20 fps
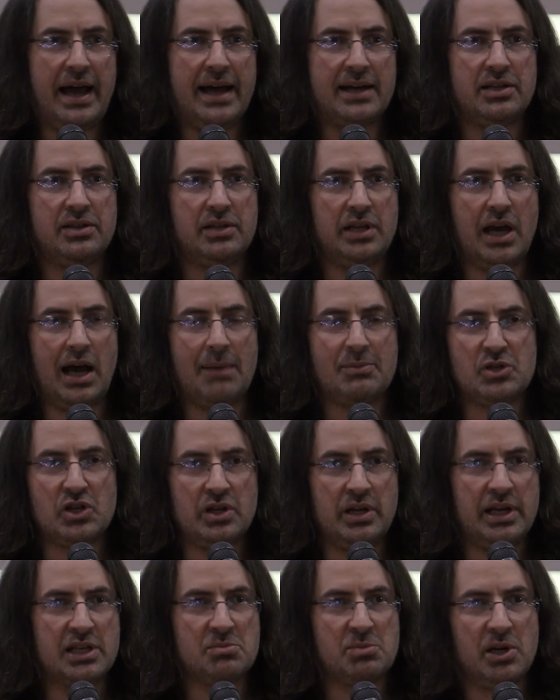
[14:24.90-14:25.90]
fact, the
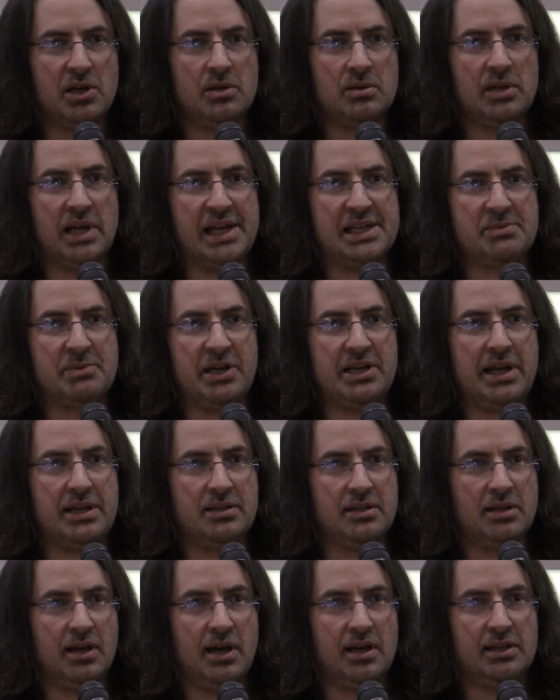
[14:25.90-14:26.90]
option has been has been
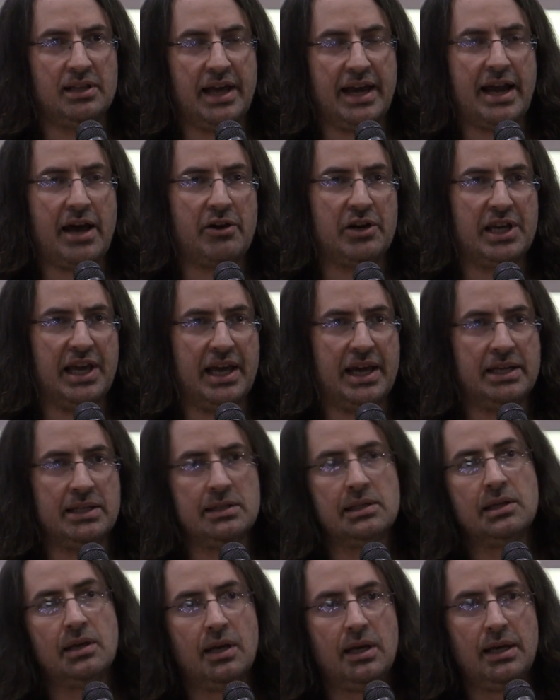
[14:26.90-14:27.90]
uh, let out
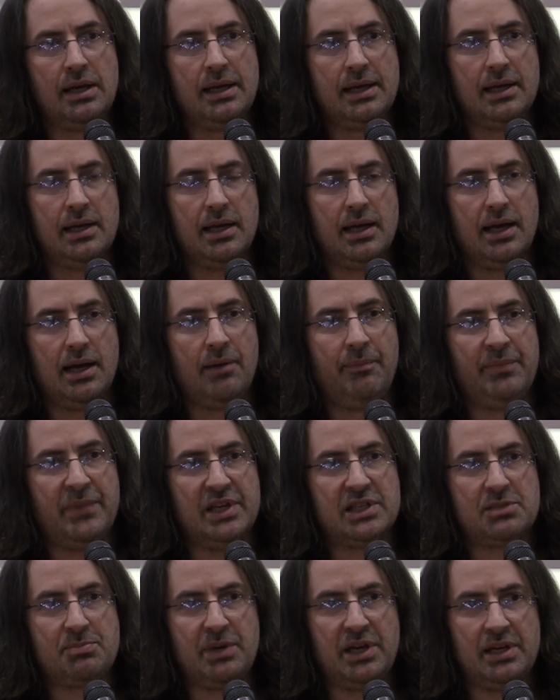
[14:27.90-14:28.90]
again.
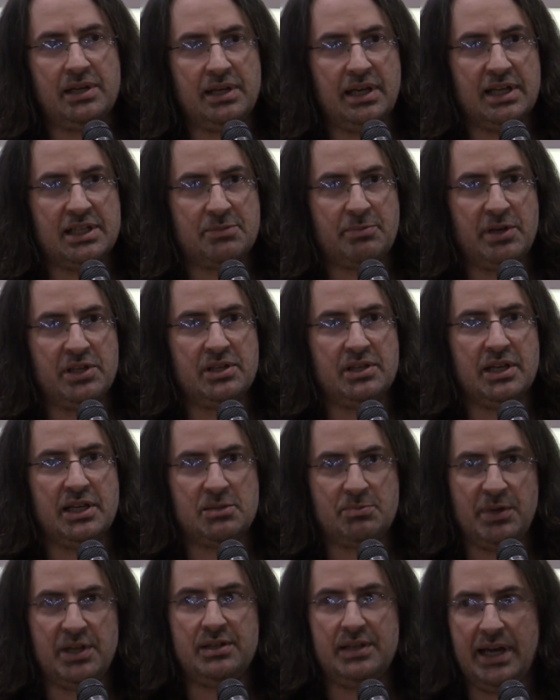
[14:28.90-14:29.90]
Um, it's been it's been
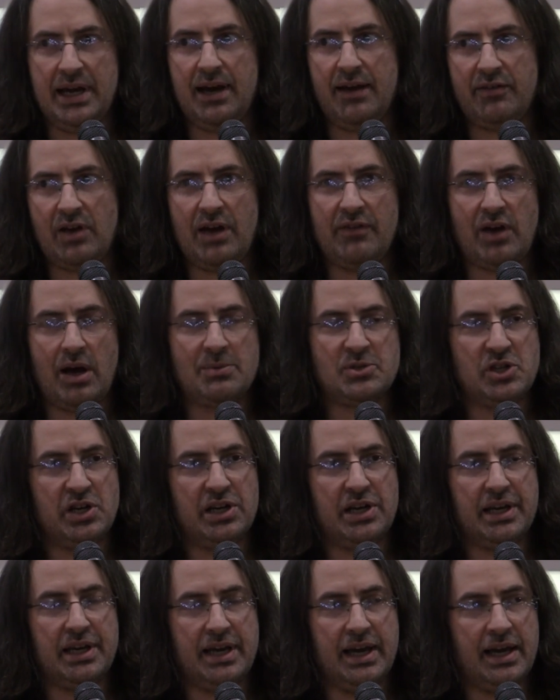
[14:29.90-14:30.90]
it's been yeah. I've, I've
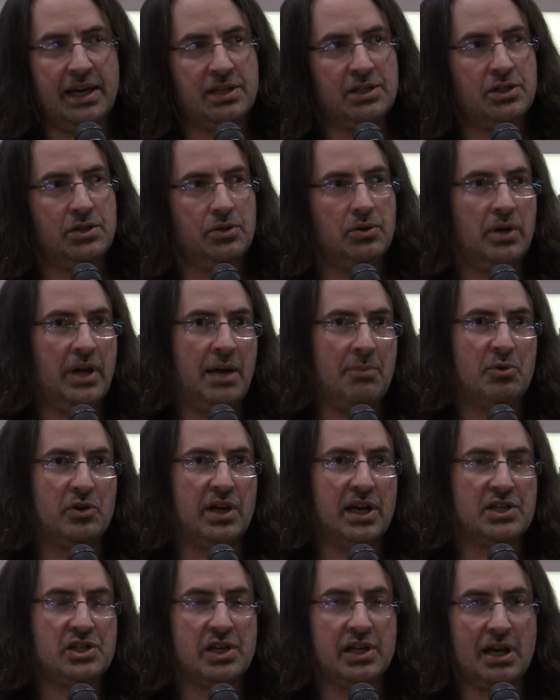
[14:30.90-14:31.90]
optioned it again to a
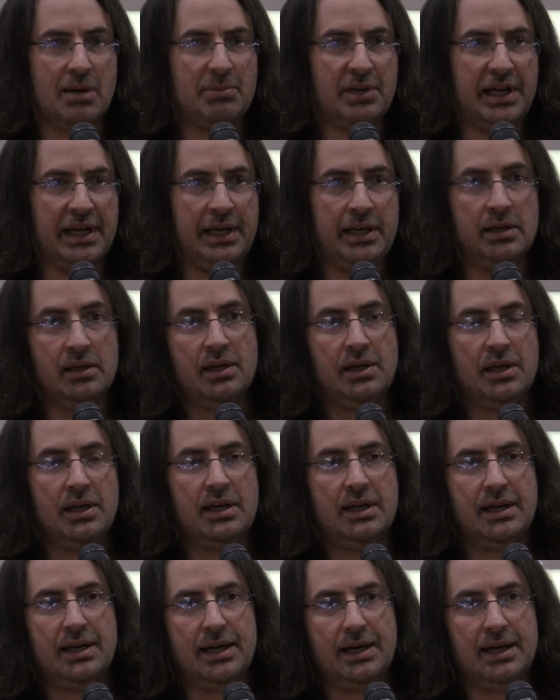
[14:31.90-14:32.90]
production company.
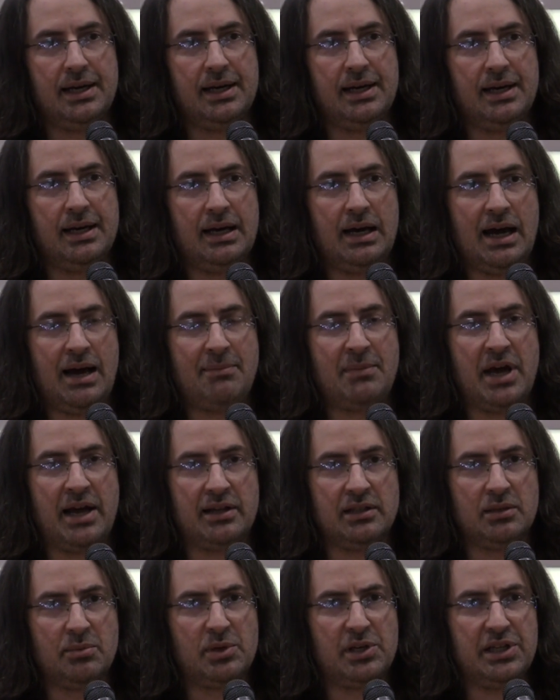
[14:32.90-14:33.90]
Uh, uh I'm
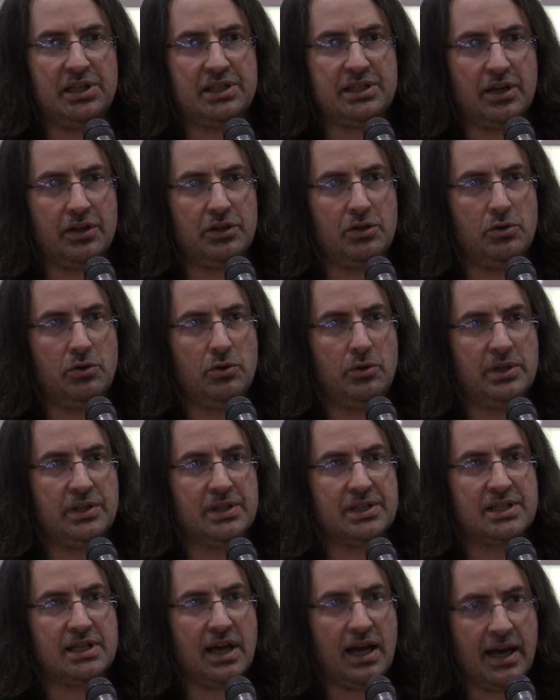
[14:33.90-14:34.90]
not at liberty to tell you who at
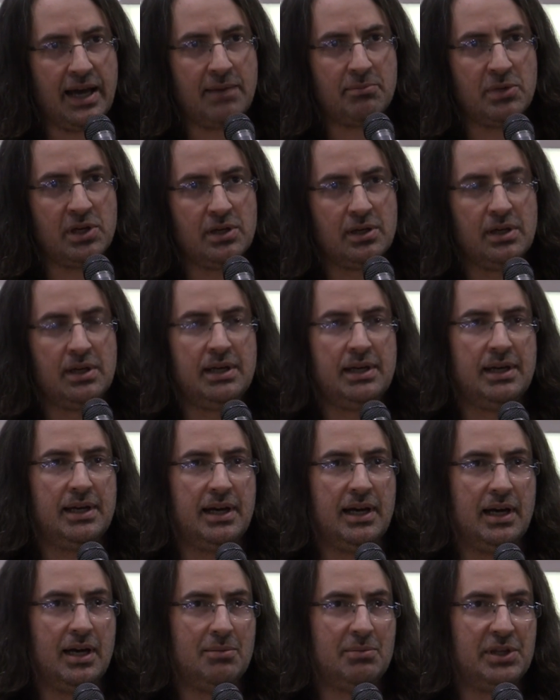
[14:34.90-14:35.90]
this time.
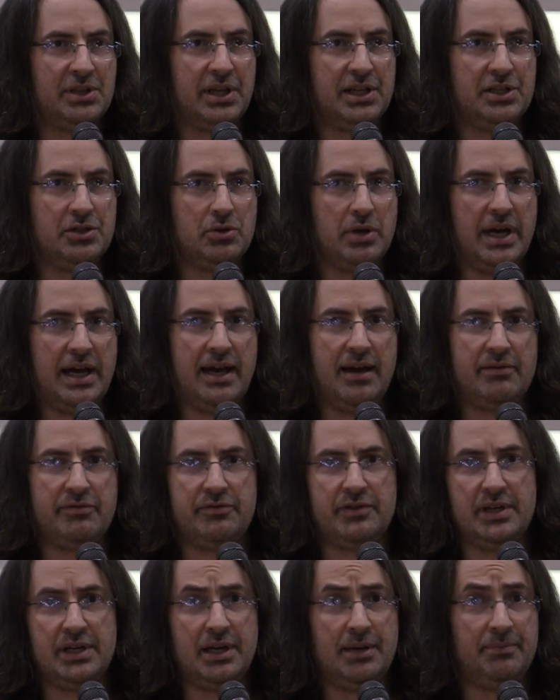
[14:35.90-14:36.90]
Uh, but they do
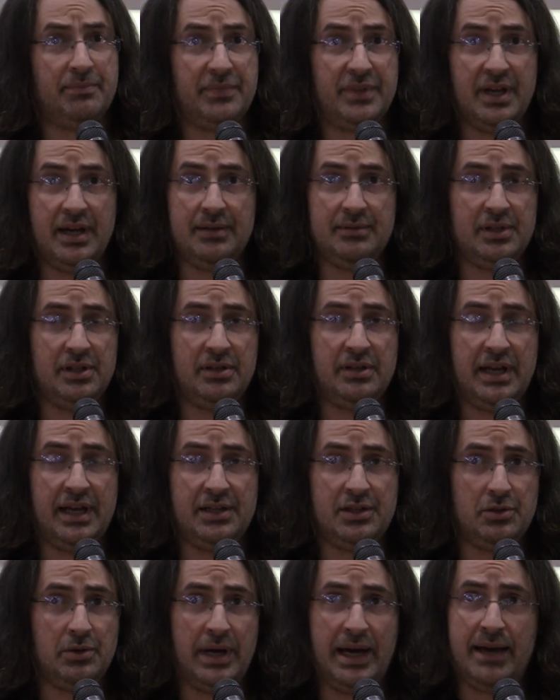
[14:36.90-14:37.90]
have um, they,
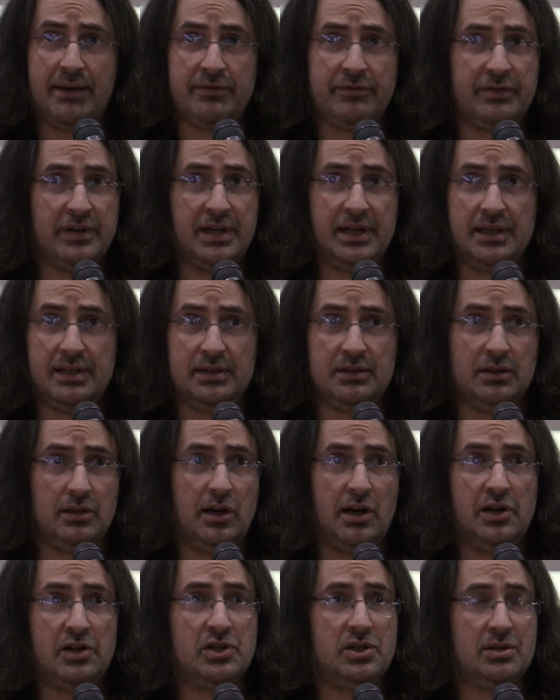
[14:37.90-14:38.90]
they do have a uh,
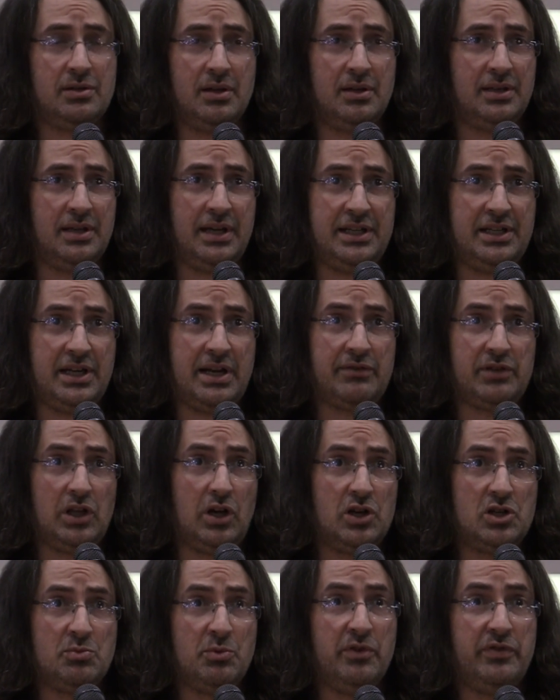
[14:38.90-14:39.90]
large they did have a
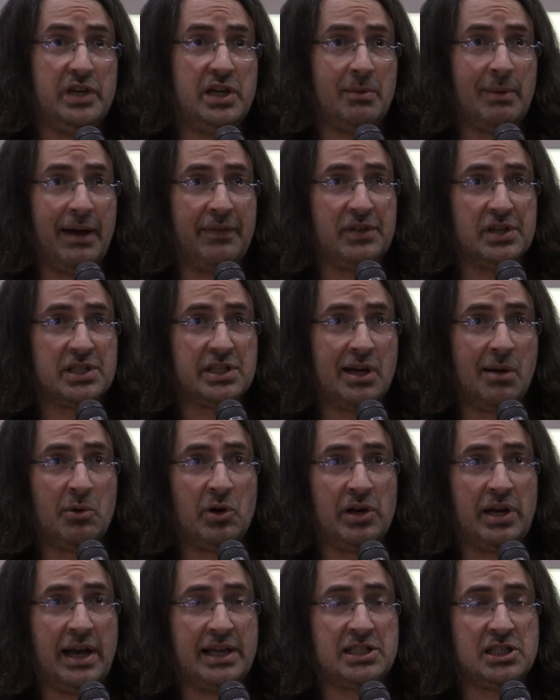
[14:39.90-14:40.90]
large movie come out this
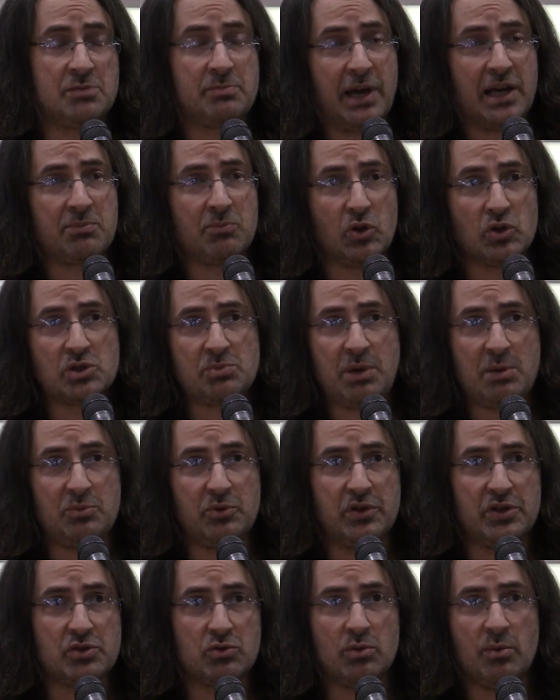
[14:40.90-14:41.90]
summer, and I suspect most
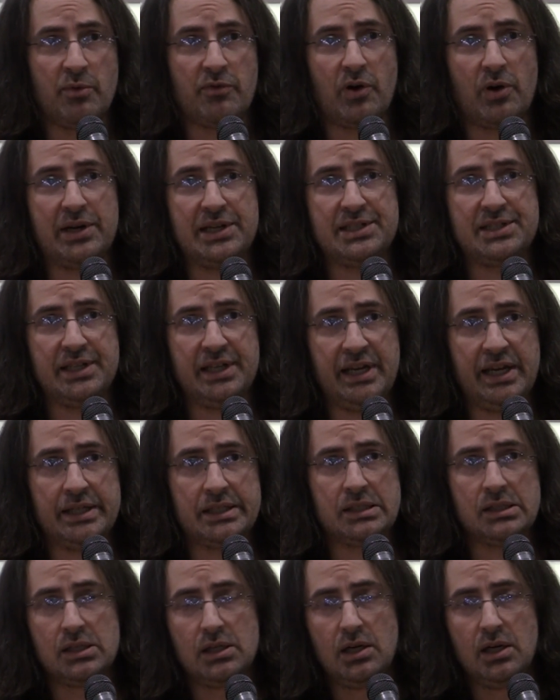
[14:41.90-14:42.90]
people in this room have already seen
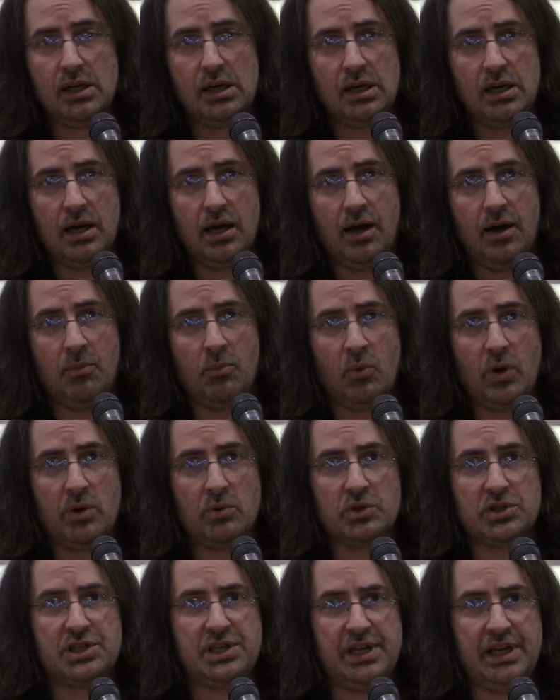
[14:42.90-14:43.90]
it. Um, we
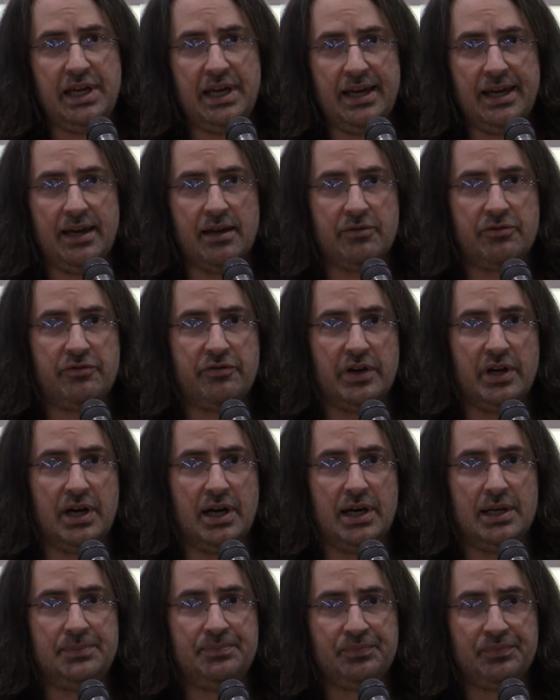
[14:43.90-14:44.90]
will see if
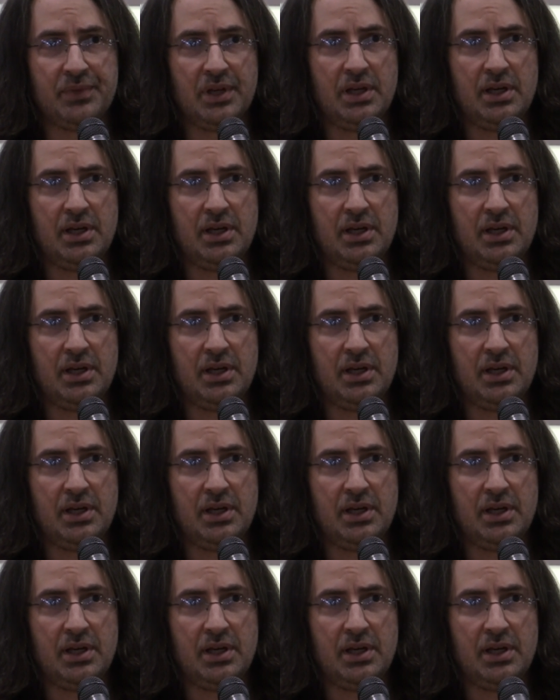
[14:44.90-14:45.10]
uh,